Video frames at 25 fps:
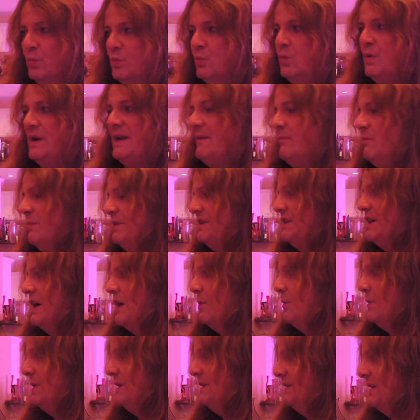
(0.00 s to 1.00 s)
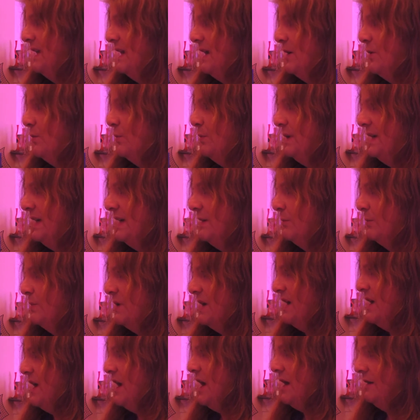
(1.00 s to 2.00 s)
We would go in there and we get
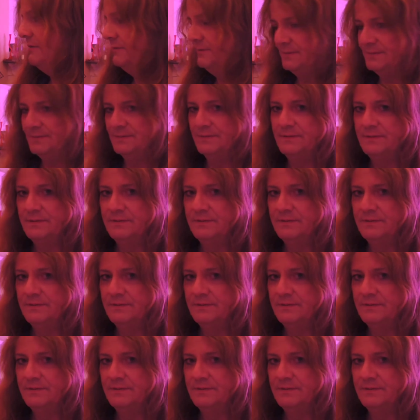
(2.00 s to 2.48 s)
run off.